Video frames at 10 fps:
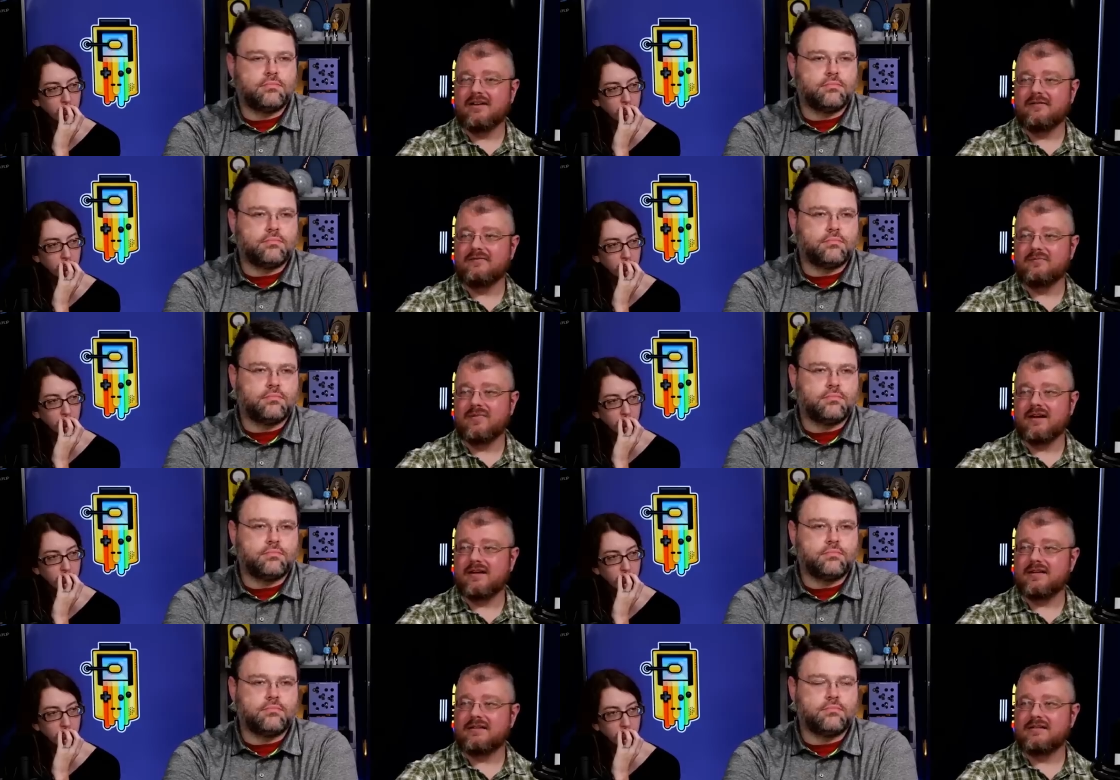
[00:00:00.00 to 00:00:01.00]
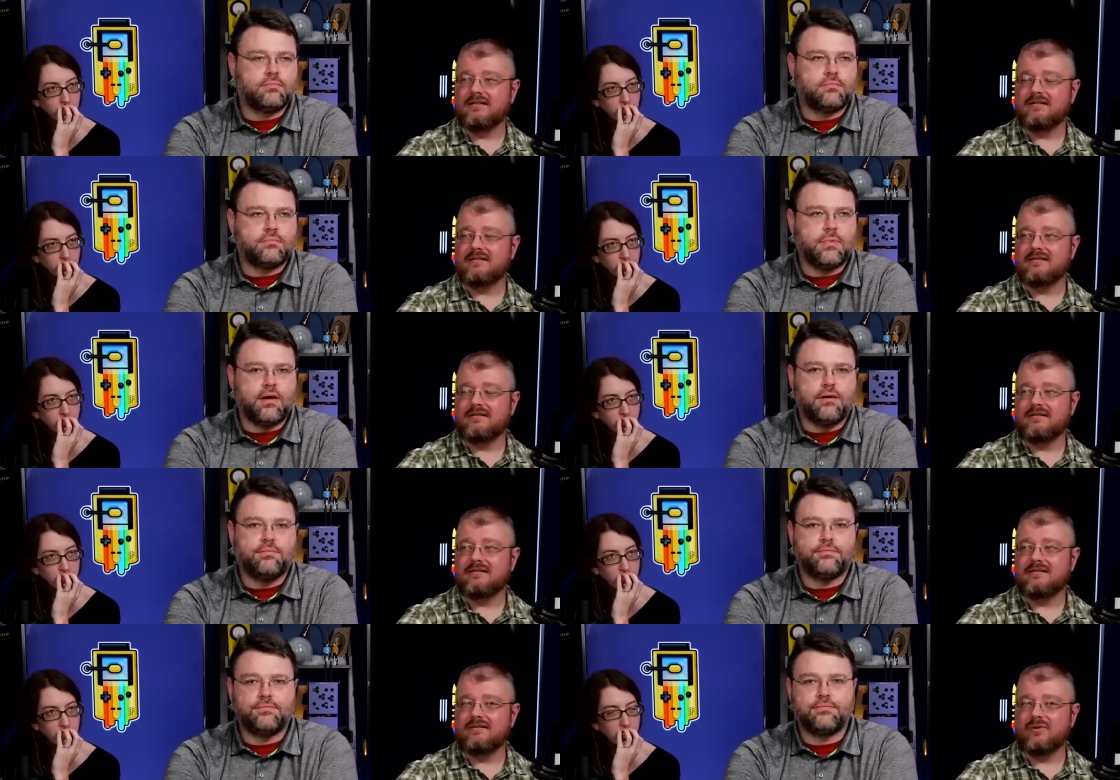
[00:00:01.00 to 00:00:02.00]
Speaker 1: enough to merit. Yeah.
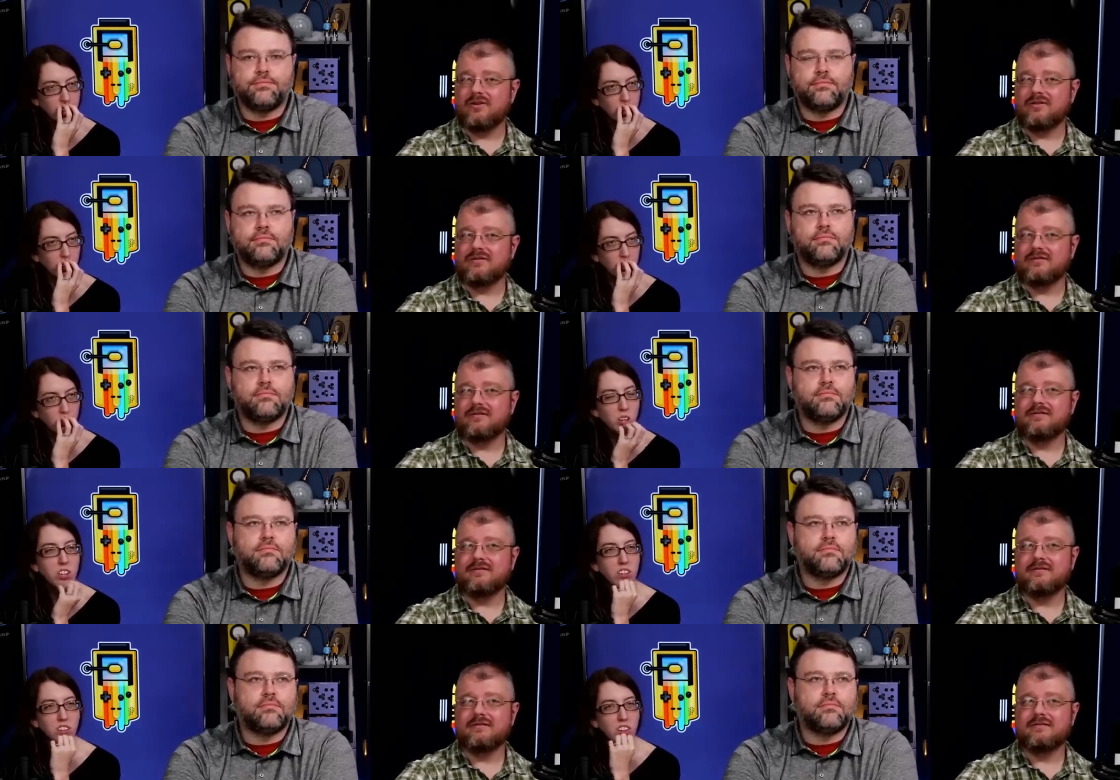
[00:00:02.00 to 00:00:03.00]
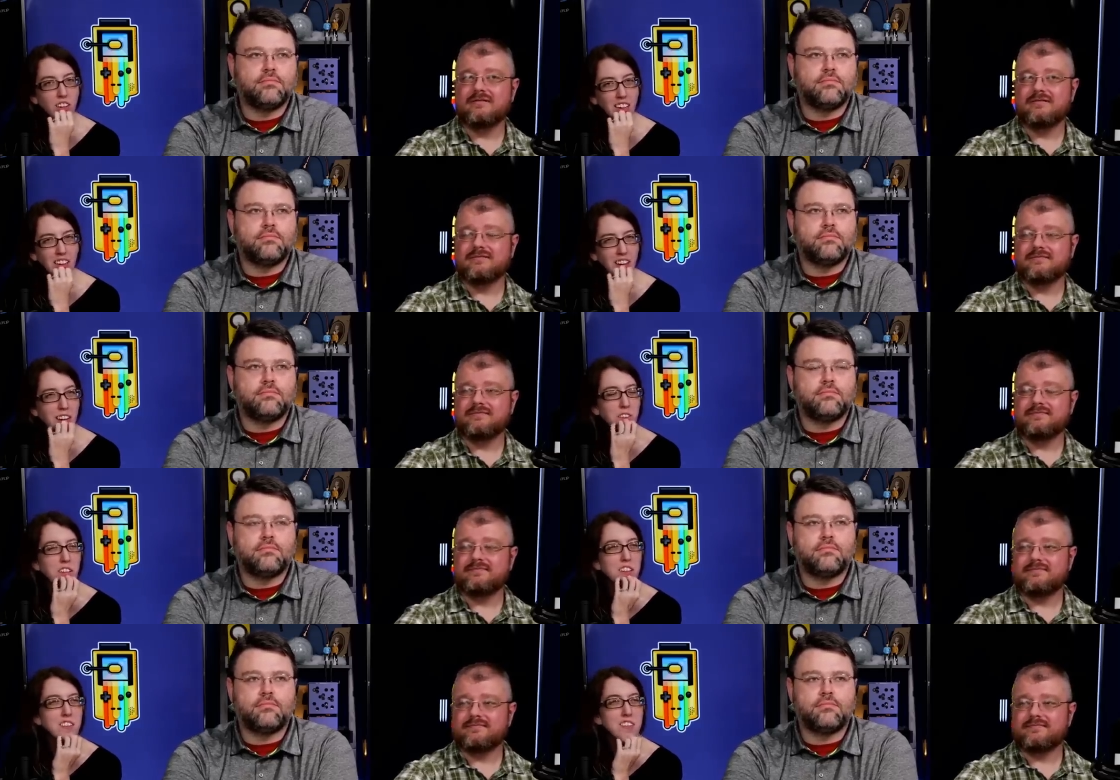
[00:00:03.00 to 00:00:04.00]
Speaker 2: no. Well, and I
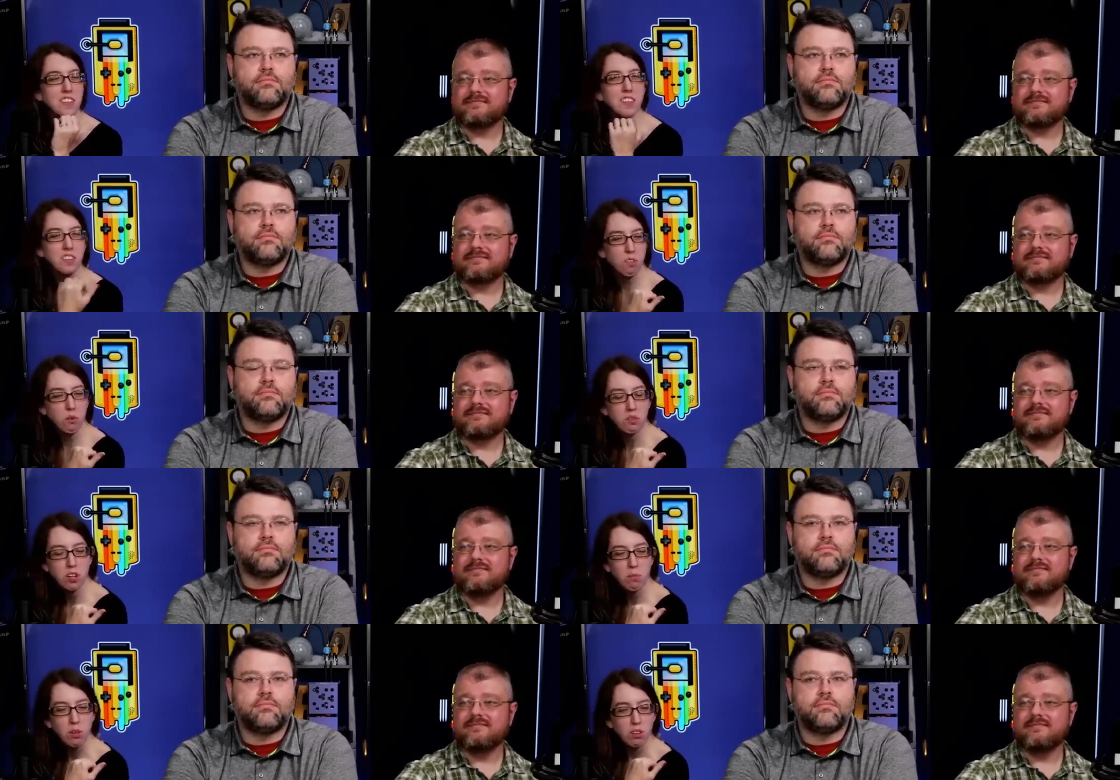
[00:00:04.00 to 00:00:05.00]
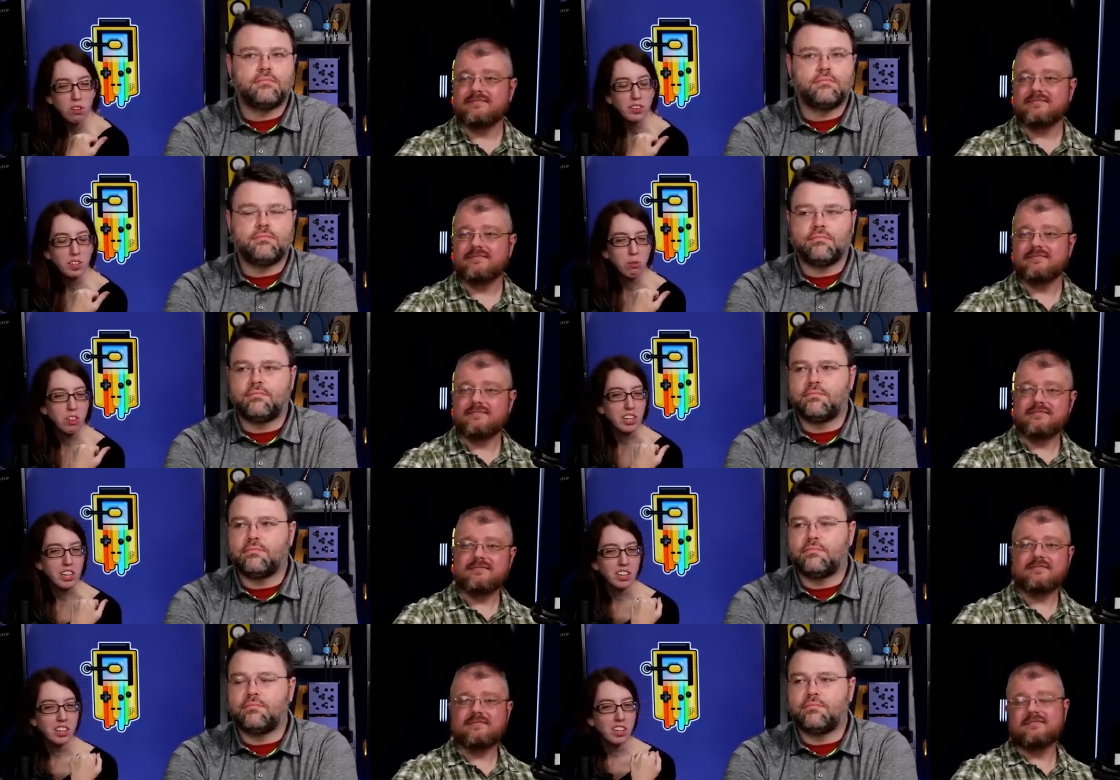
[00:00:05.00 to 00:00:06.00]
feel this is this is like what we were talking about earlier with
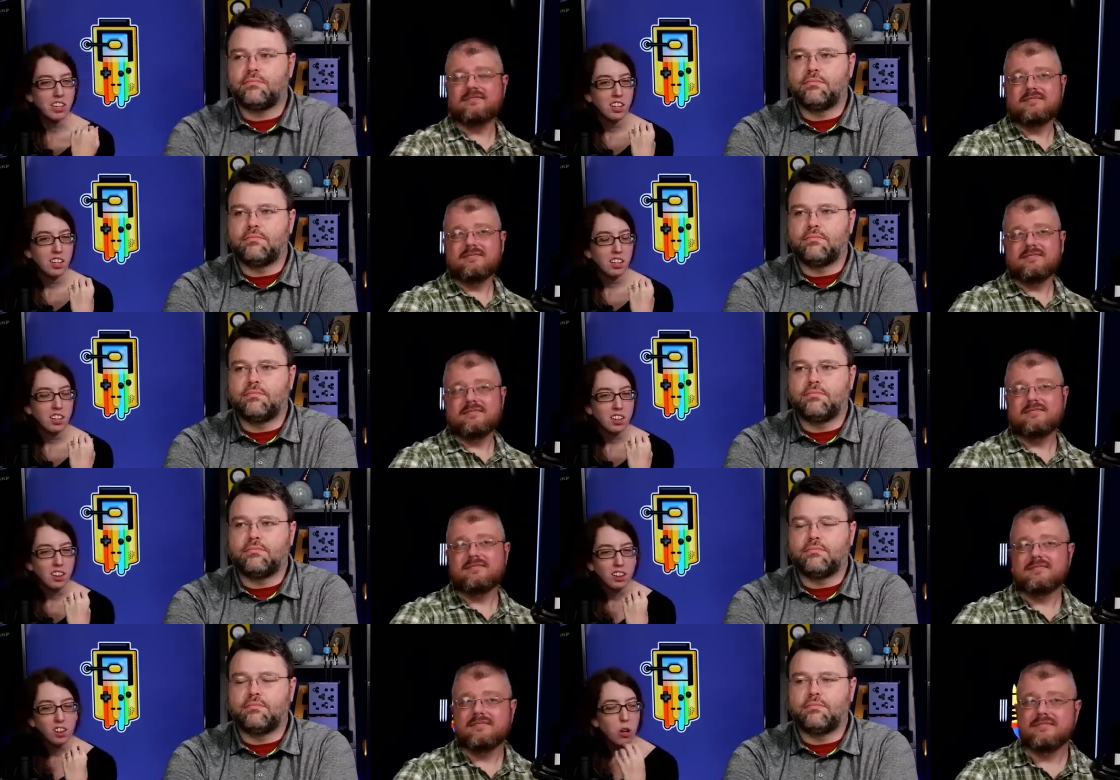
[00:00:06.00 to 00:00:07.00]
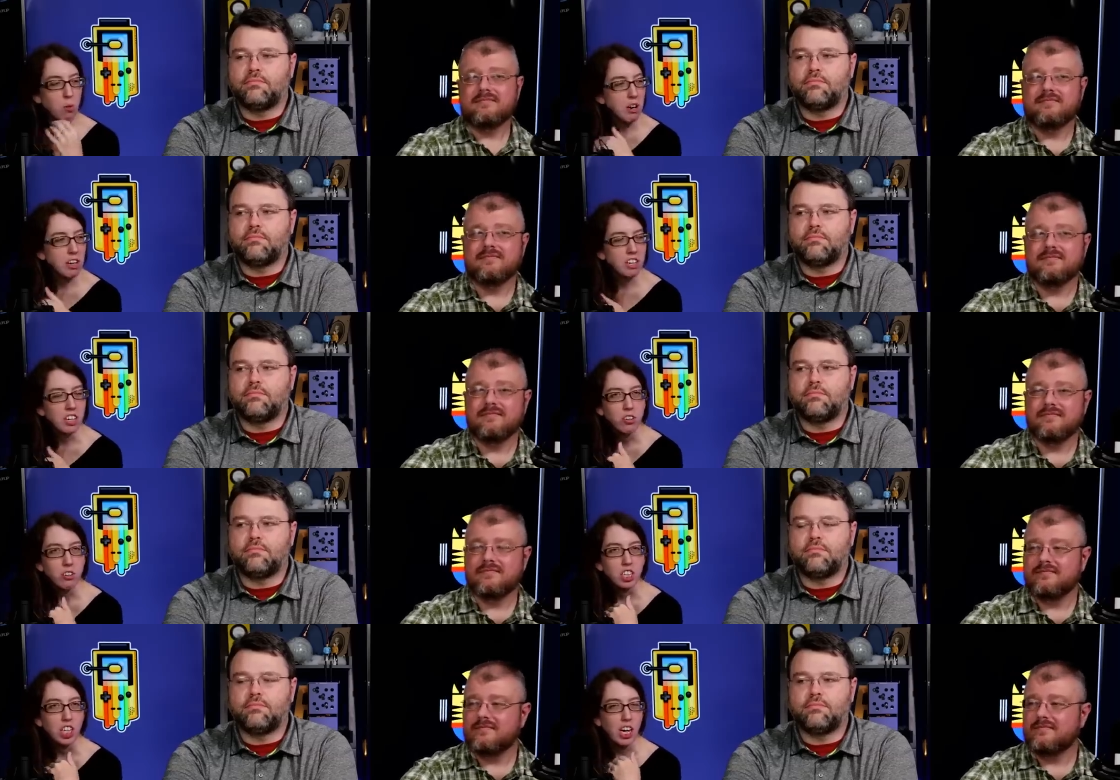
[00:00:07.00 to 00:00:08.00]
like low barrier to entry